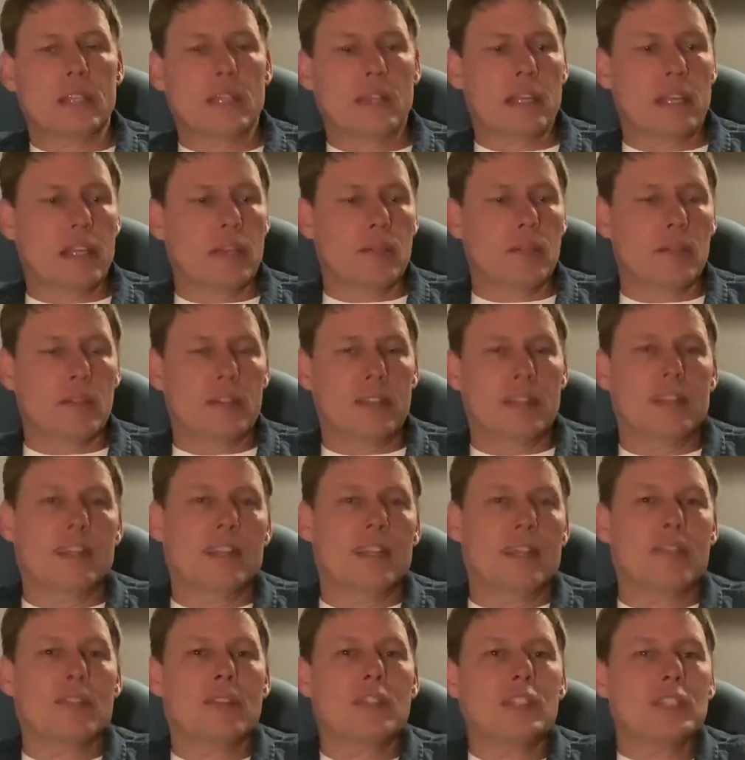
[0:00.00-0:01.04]
I think
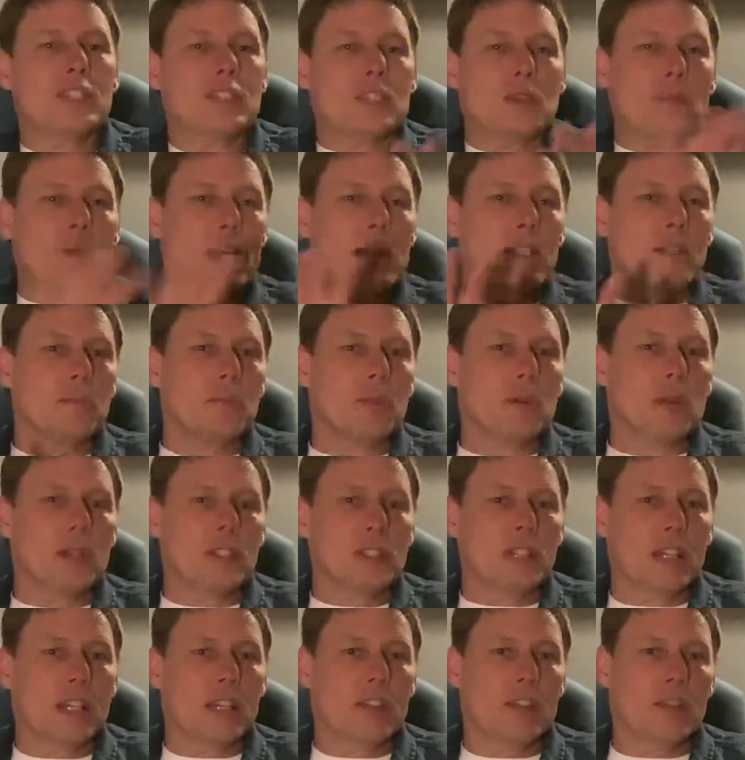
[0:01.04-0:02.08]
now this is a random
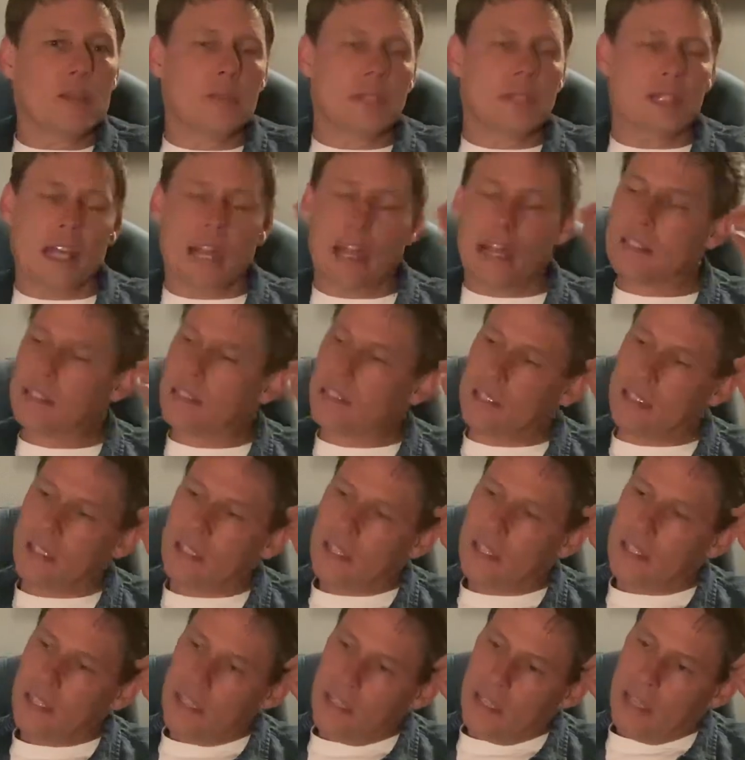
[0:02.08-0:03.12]
question that was asked
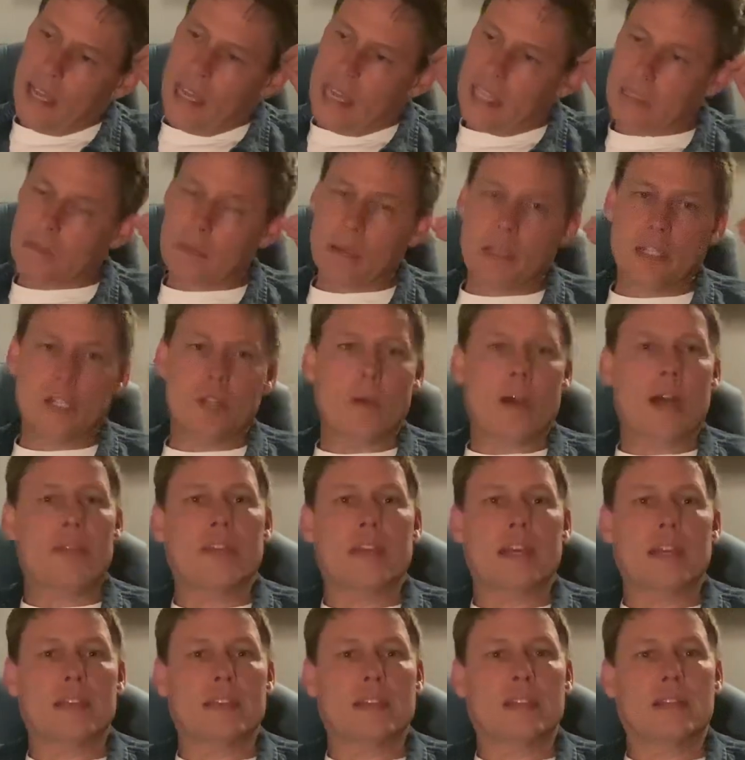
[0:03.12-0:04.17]
me, do I
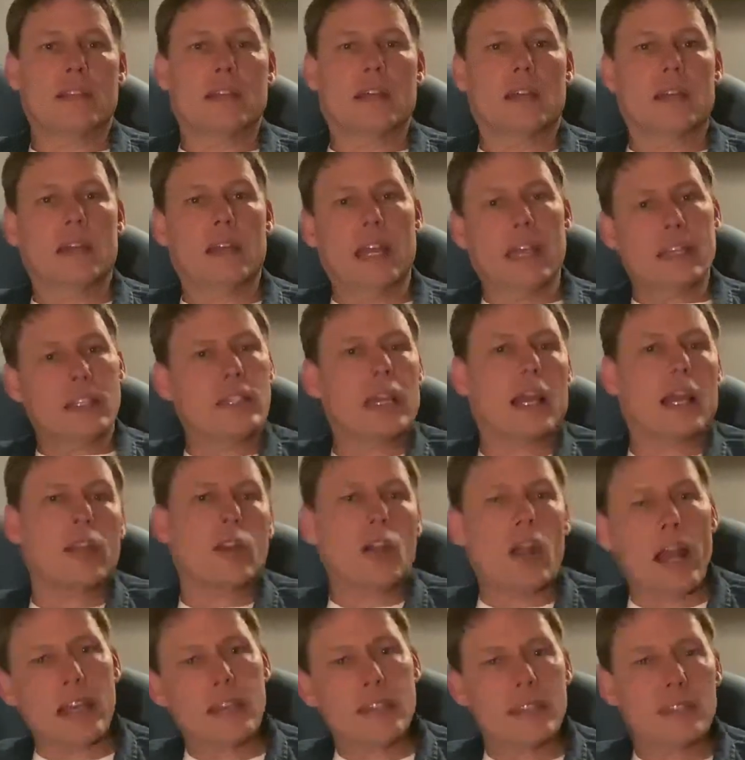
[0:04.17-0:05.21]
think that the
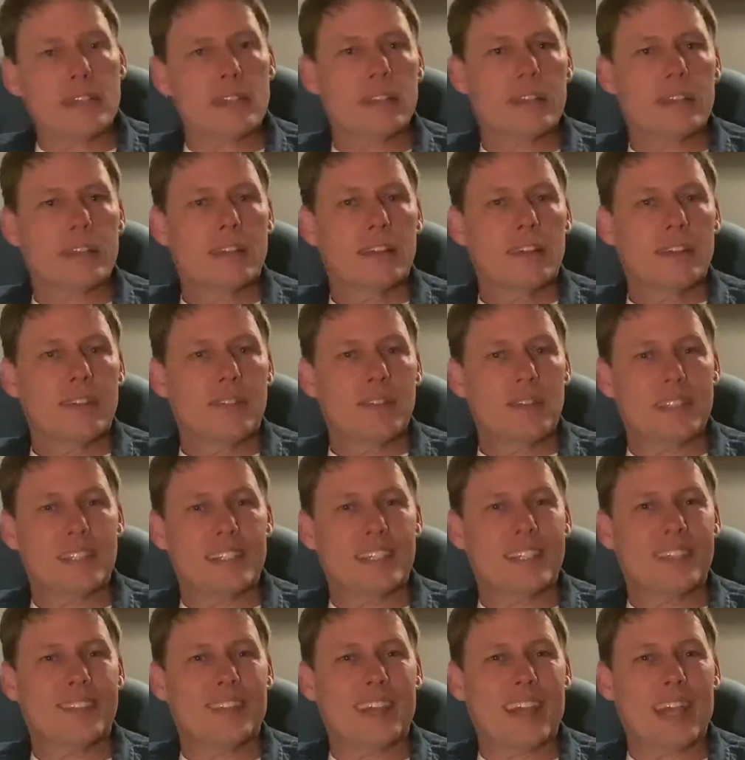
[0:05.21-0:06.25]
Antichrist
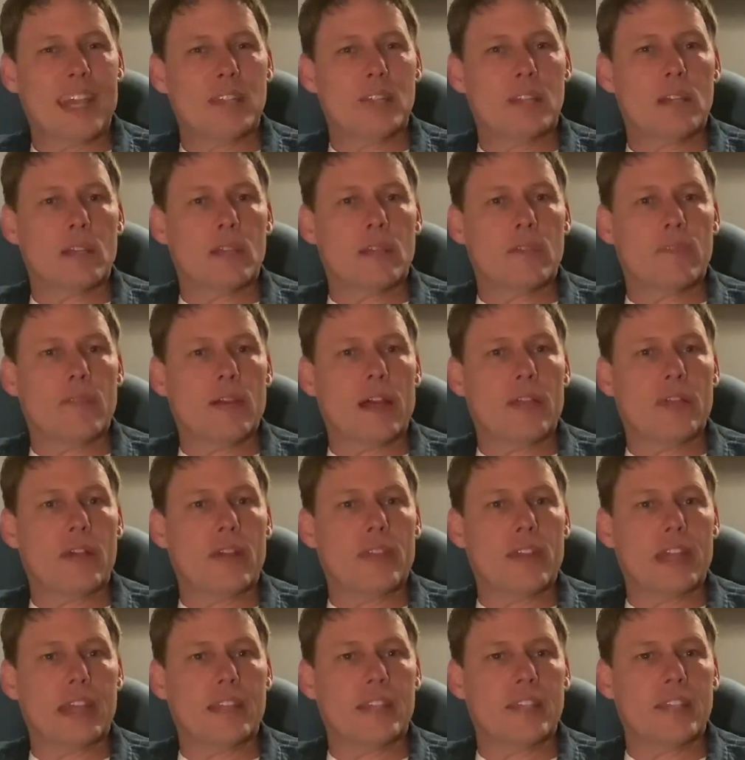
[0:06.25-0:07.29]
wasn't if I
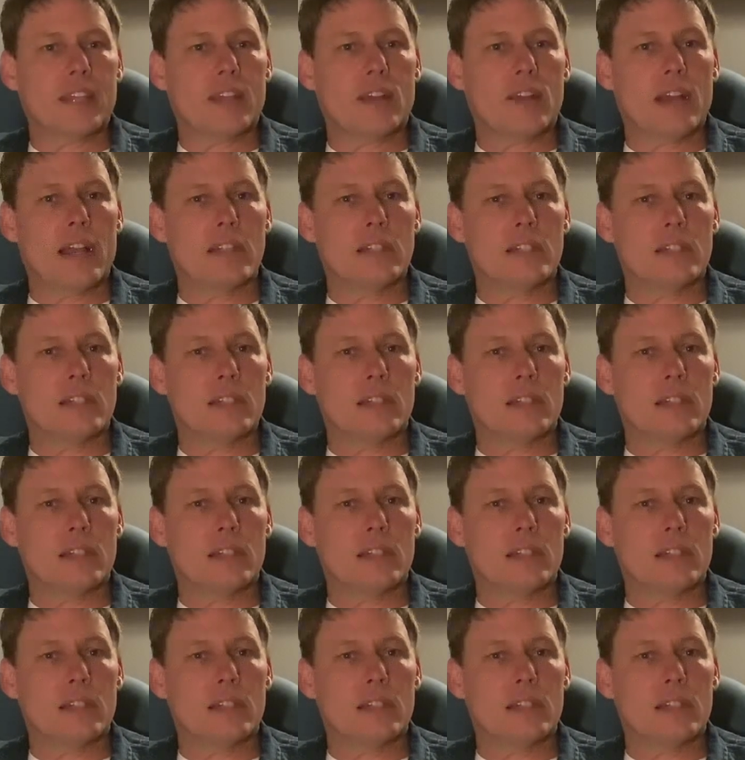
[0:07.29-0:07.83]
thought the Antichrist